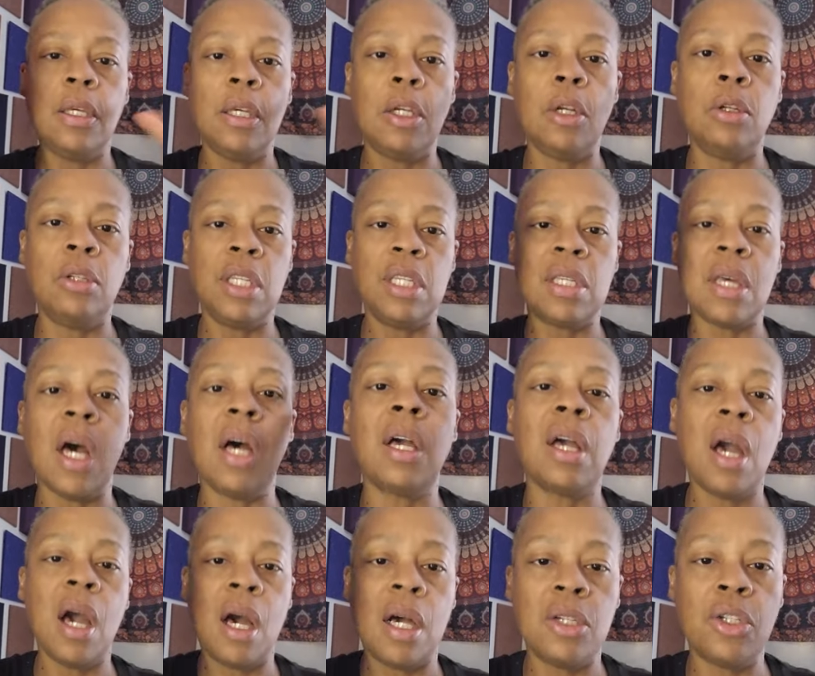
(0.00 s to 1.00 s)
You know, this
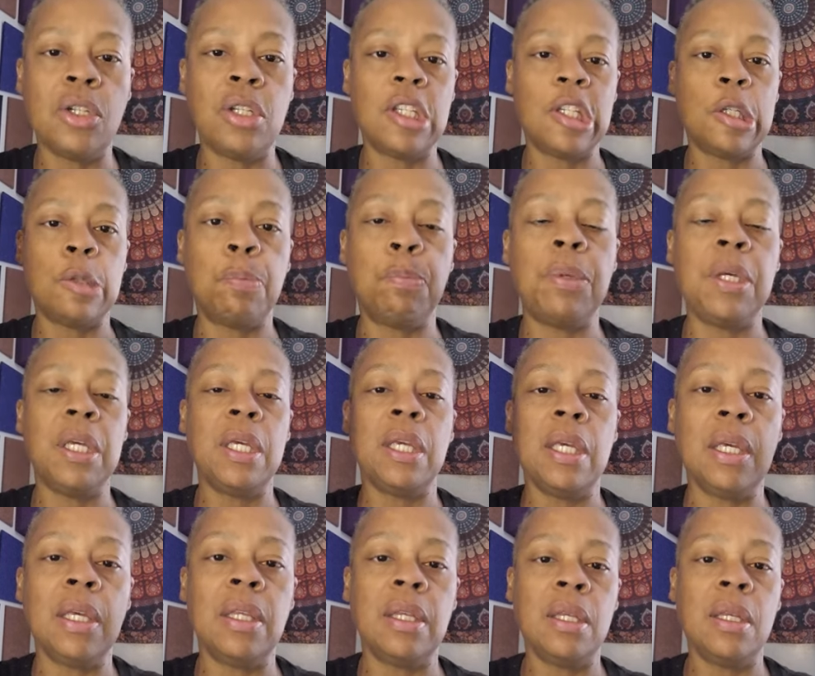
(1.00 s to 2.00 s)
unconscious
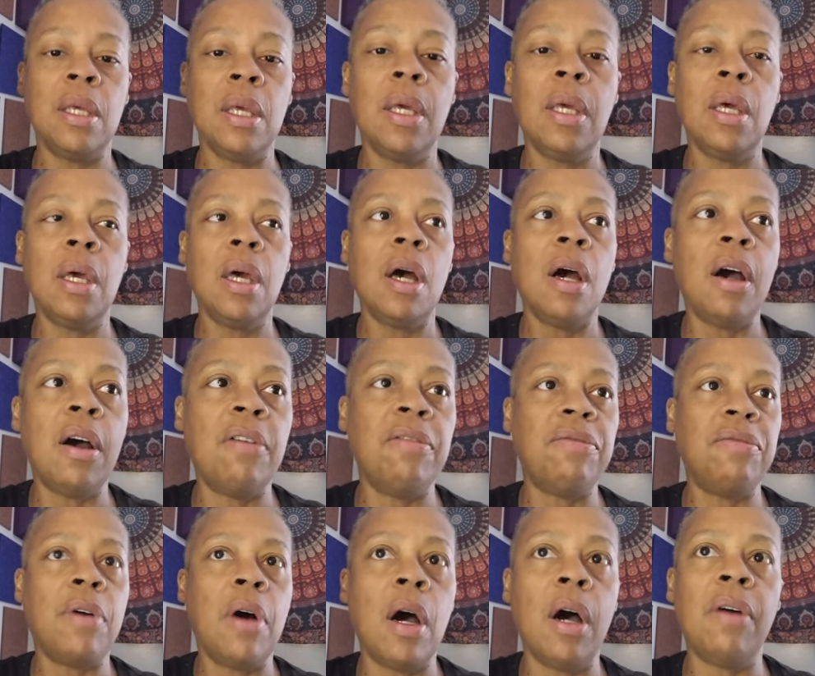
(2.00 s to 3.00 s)
spin
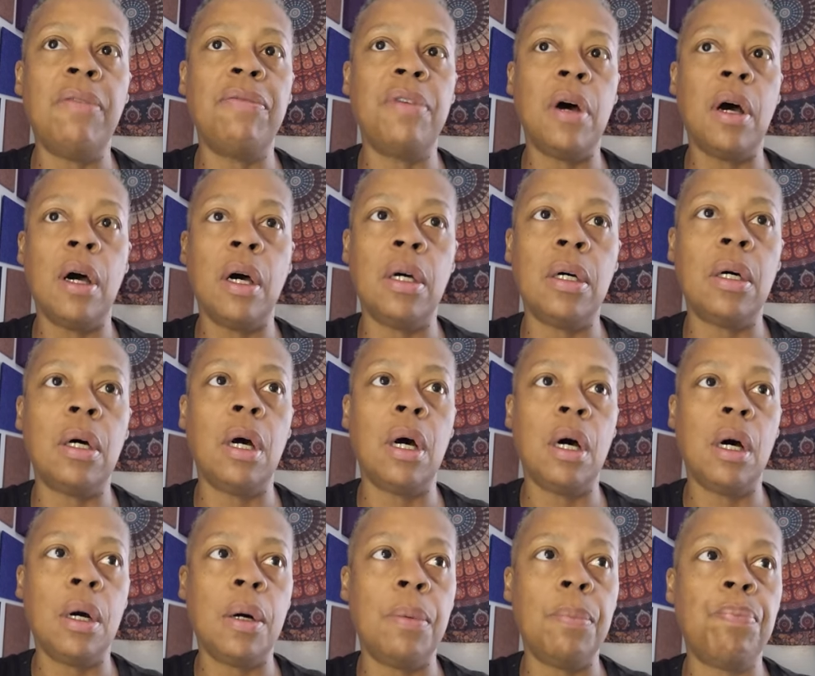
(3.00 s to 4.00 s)
of
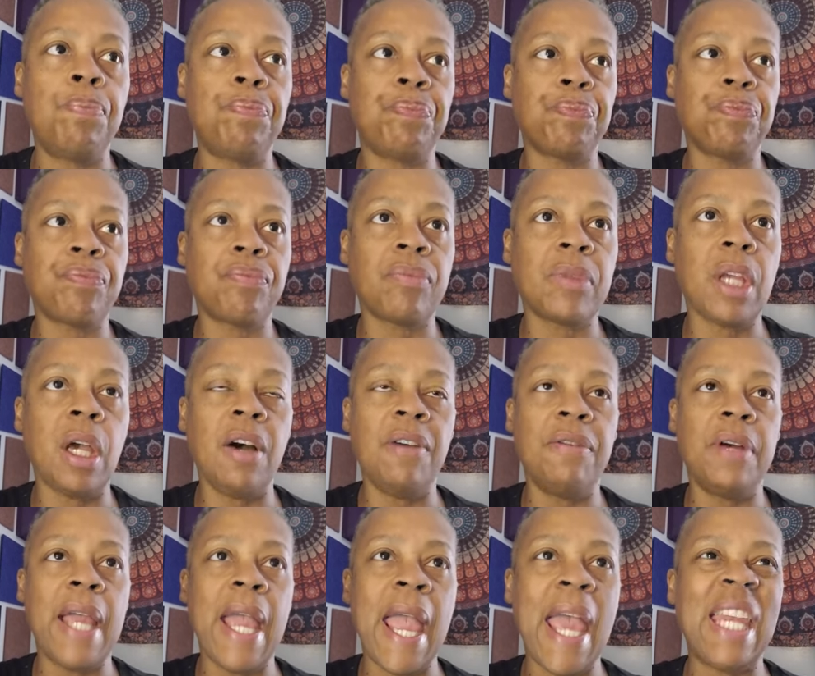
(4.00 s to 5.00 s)

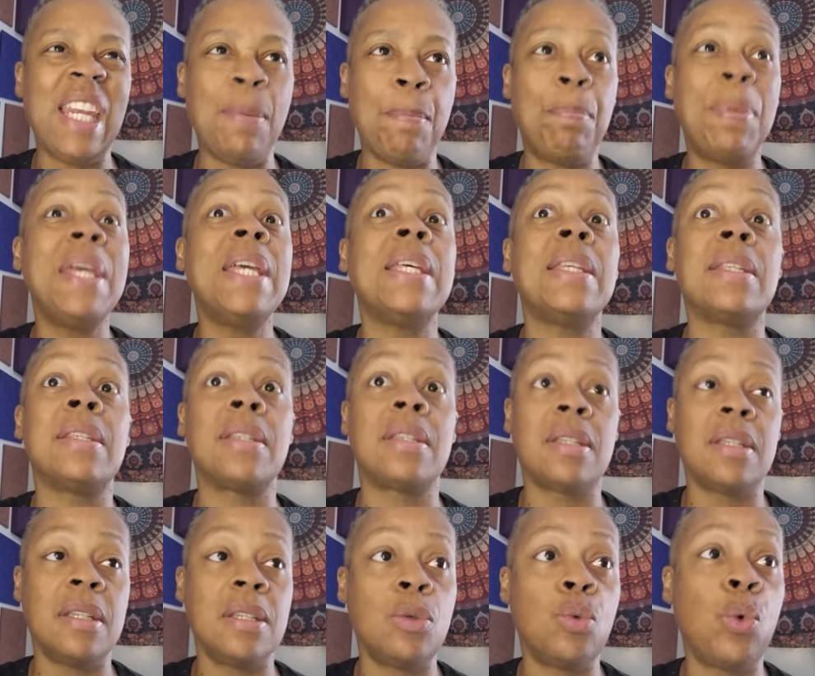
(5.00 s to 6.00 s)
an
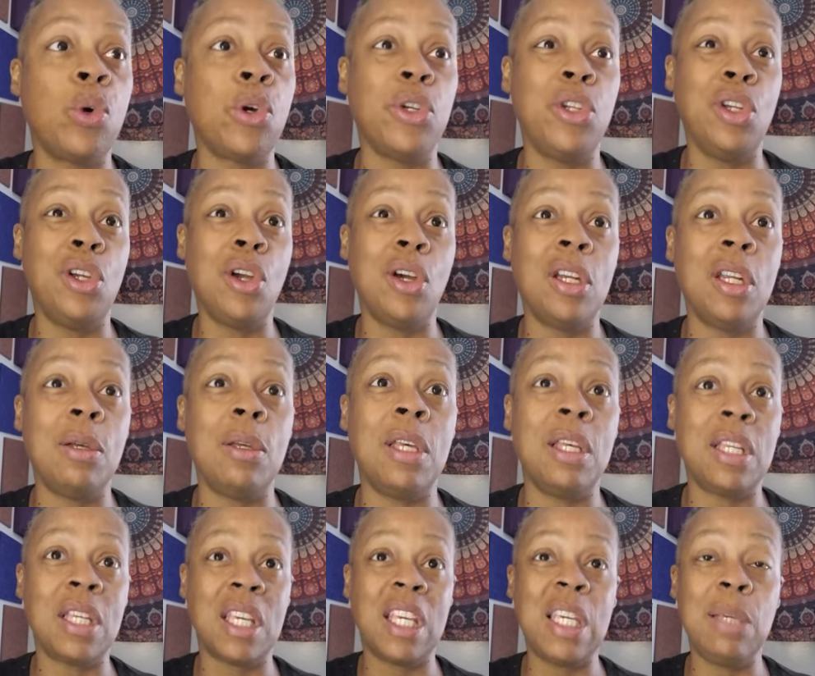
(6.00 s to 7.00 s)
abyss is where you're
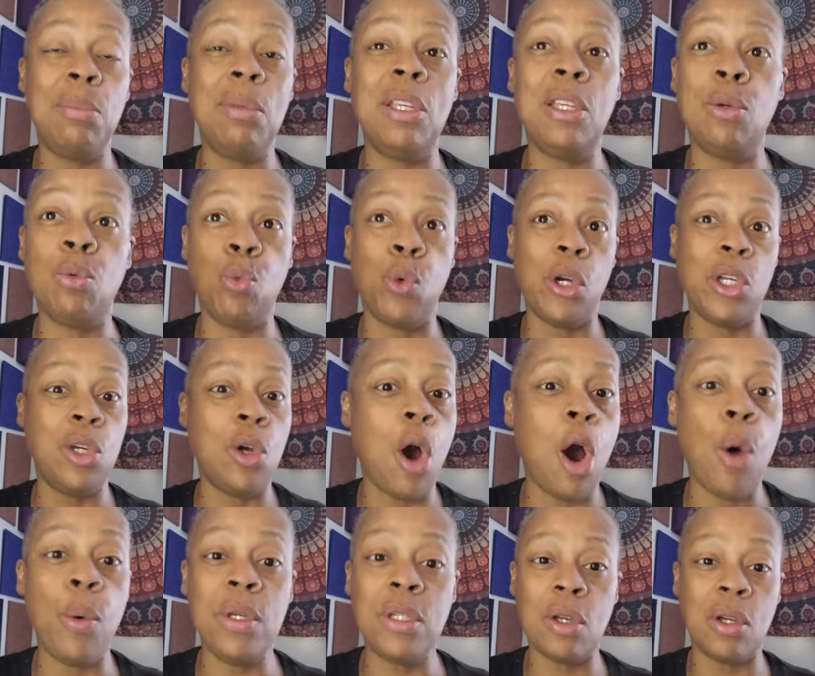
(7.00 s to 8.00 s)

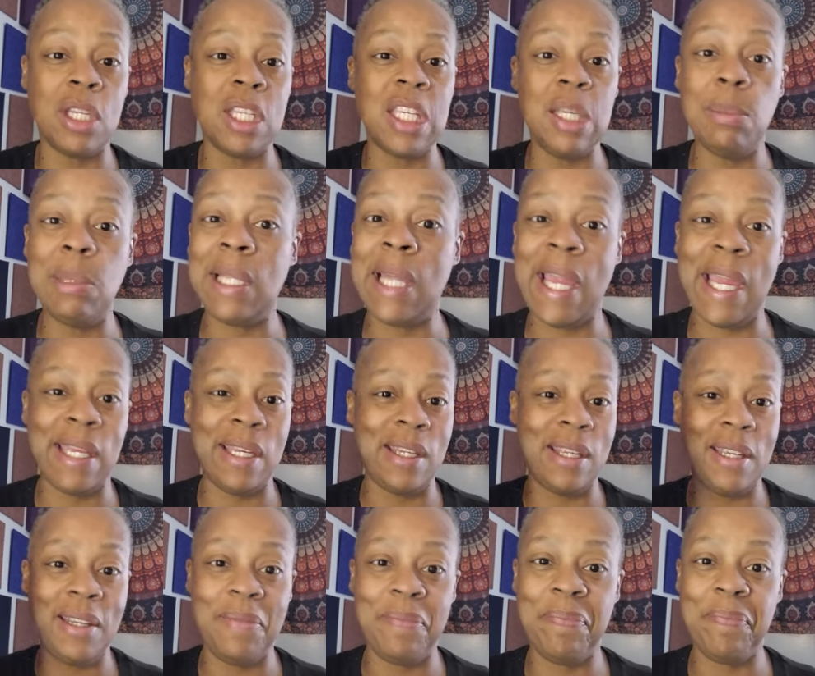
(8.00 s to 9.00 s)
always gonna keep
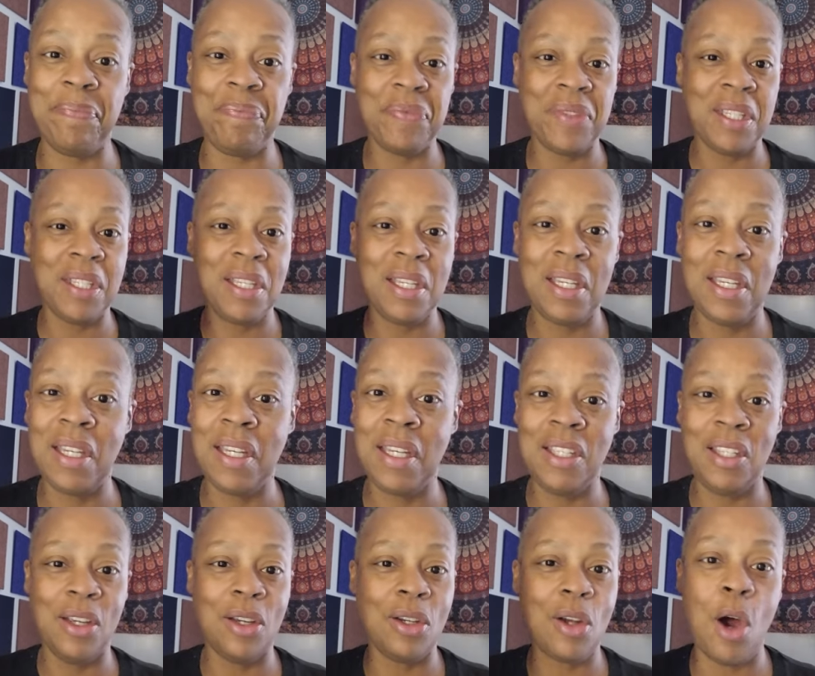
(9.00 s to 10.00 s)
landing.
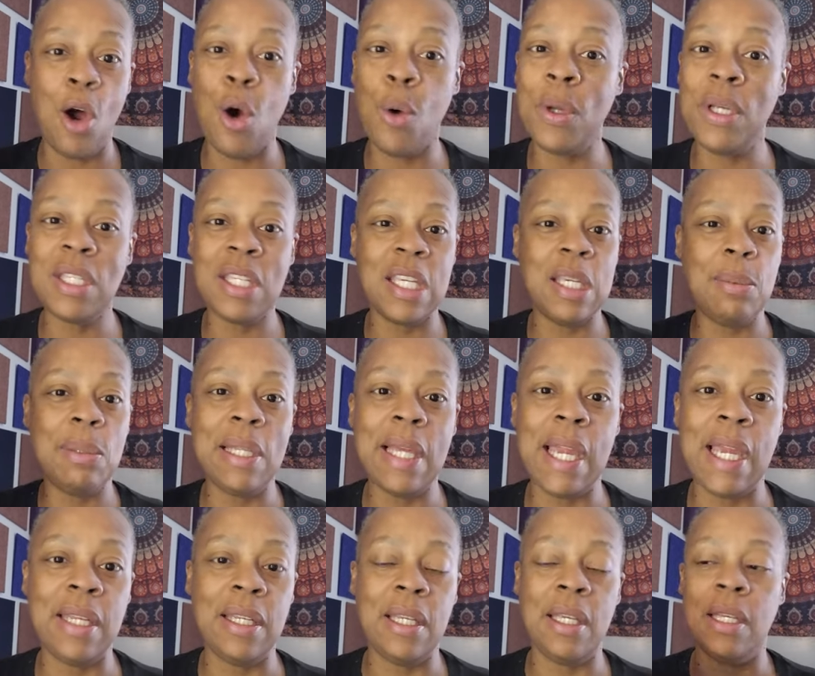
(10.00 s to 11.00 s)
You can always keep
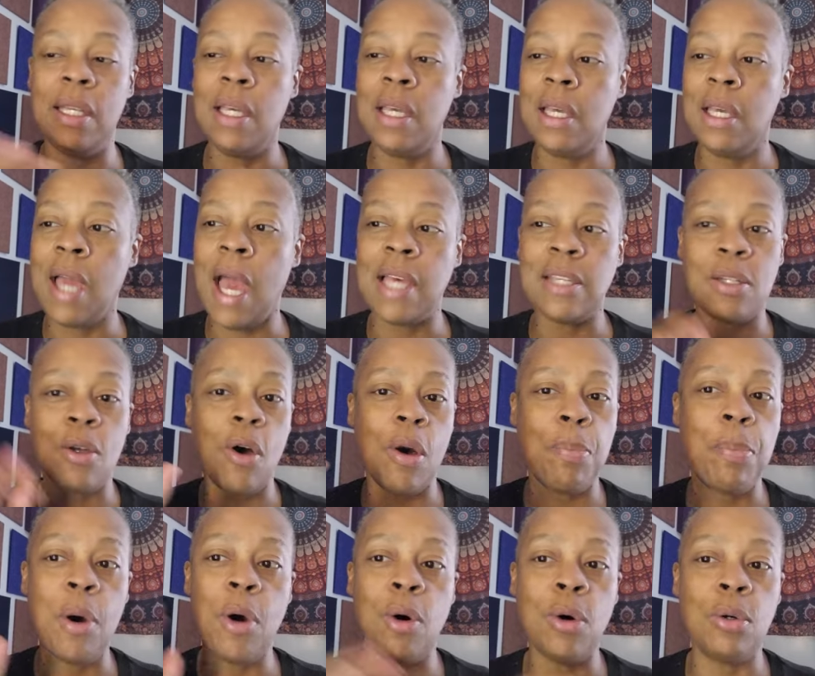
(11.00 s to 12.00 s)
landing. I saw
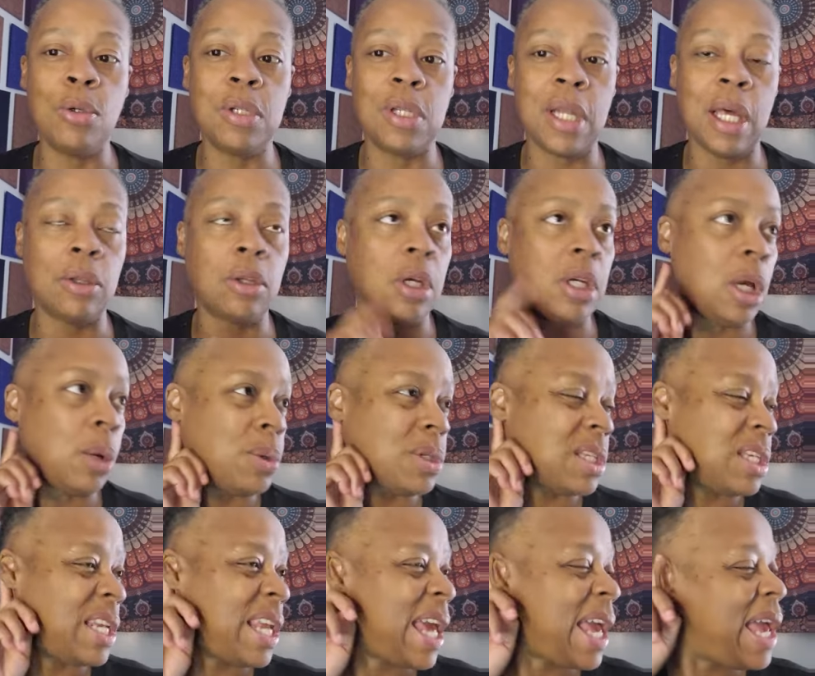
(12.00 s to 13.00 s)
a post and I thought that
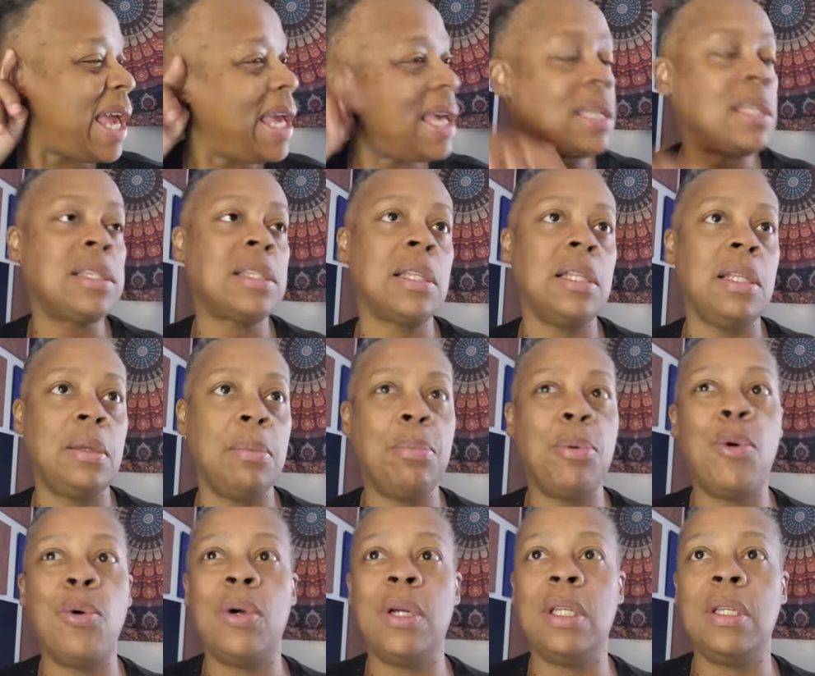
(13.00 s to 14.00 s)
was an
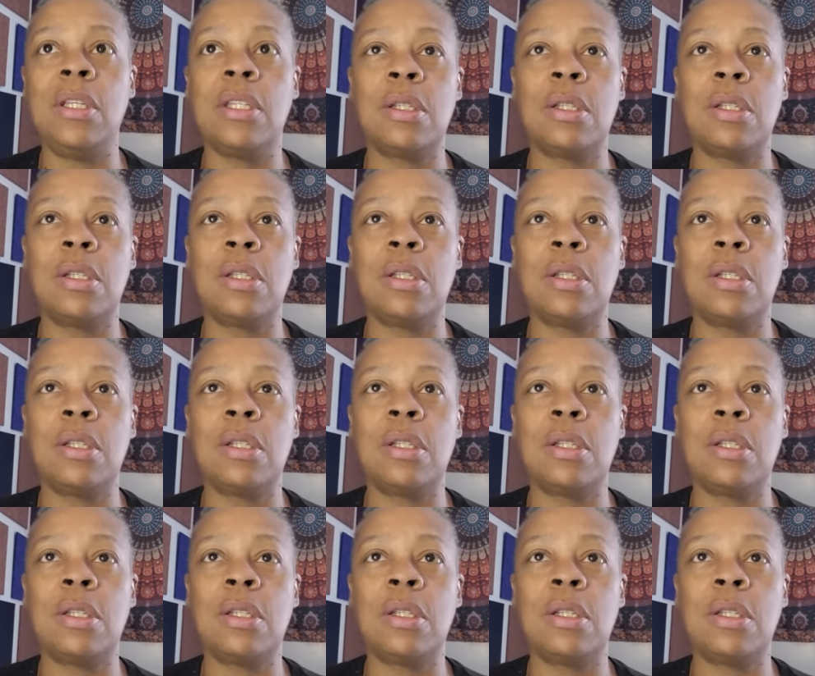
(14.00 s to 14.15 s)
excellent point.